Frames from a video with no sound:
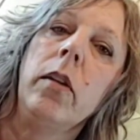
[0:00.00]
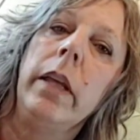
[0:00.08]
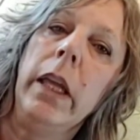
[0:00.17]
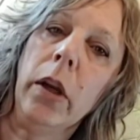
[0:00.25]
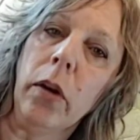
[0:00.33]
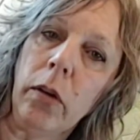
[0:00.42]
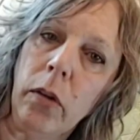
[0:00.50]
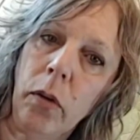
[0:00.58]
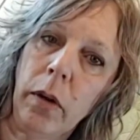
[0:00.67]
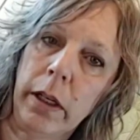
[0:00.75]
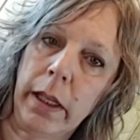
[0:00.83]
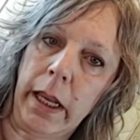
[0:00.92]
geared
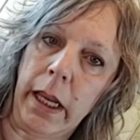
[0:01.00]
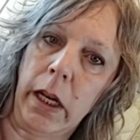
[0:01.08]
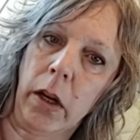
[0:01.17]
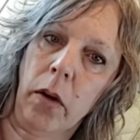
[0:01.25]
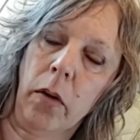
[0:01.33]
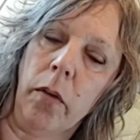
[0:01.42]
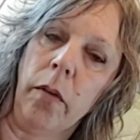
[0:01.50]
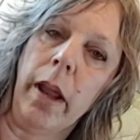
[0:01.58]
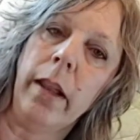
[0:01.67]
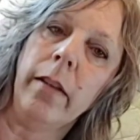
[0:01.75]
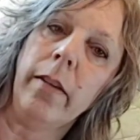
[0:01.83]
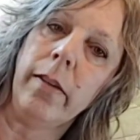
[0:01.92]
toward keto
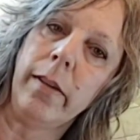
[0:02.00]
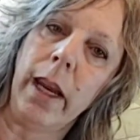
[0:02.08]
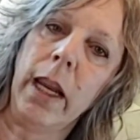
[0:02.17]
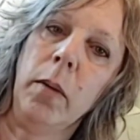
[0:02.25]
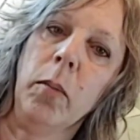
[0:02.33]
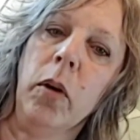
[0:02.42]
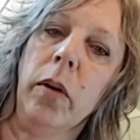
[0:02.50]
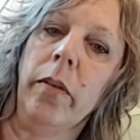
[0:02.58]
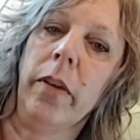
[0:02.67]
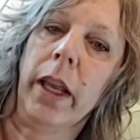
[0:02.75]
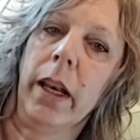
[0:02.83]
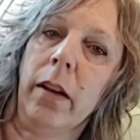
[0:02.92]
and staying
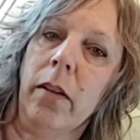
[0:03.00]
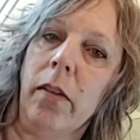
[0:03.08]
motivated.